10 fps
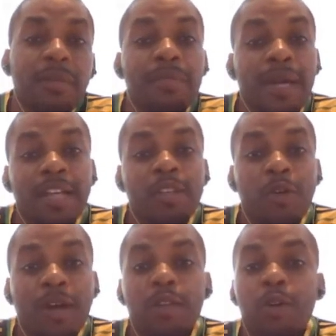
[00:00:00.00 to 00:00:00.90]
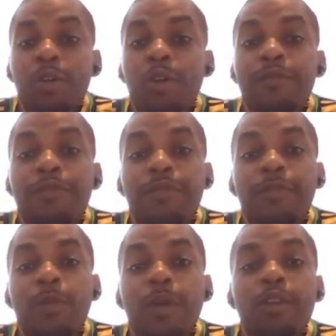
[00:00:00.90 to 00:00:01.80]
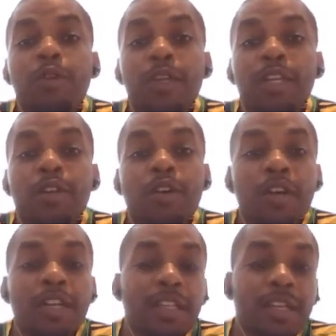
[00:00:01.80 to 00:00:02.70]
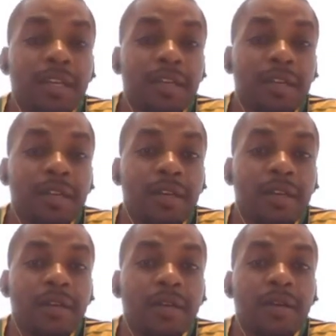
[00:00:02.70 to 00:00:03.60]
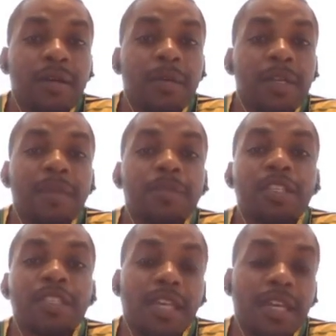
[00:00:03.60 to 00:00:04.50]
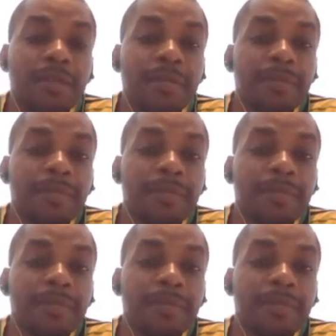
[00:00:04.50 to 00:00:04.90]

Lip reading: Mind you, I don't know if we're doing it currently, but I'm just saying,